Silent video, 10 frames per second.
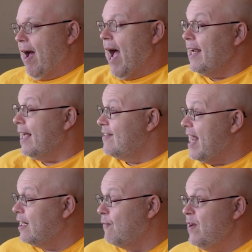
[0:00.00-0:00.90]
I can
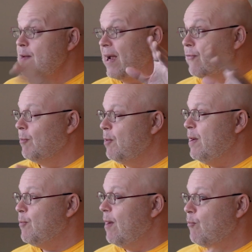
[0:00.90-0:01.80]
take the feedback from the
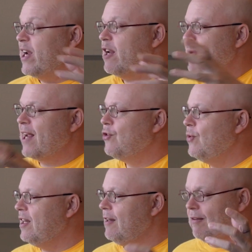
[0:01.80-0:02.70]
people and bring it back to
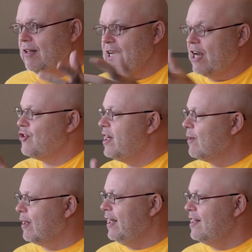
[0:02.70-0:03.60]
the, the
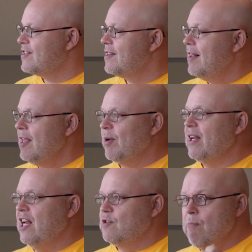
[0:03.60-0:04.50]
engineering leads, mm-hmm. but
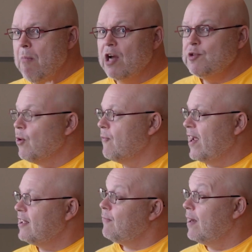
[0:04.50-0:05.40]
it's much more
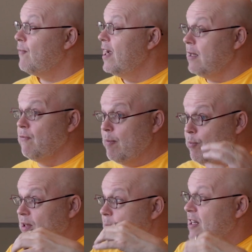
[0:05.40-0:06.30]
effective, I find, if I
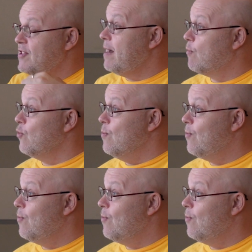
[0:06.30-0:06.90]
put them in the same room,